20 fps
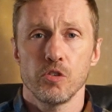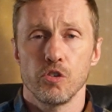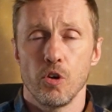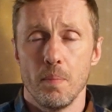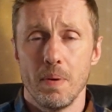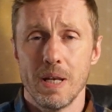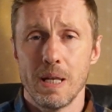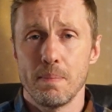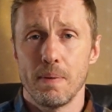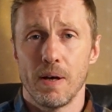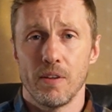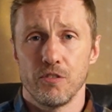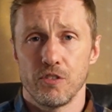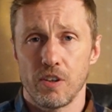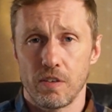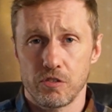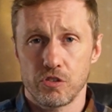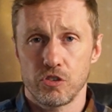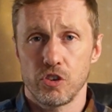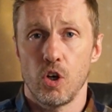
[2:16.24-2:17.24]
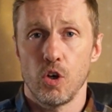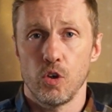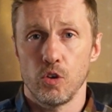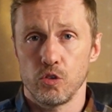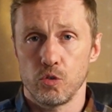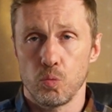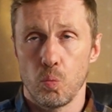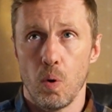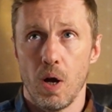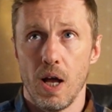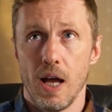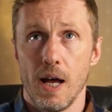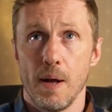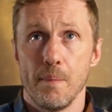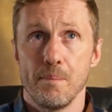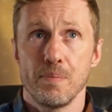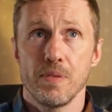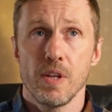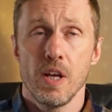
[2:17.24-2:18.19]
So many bands have songs where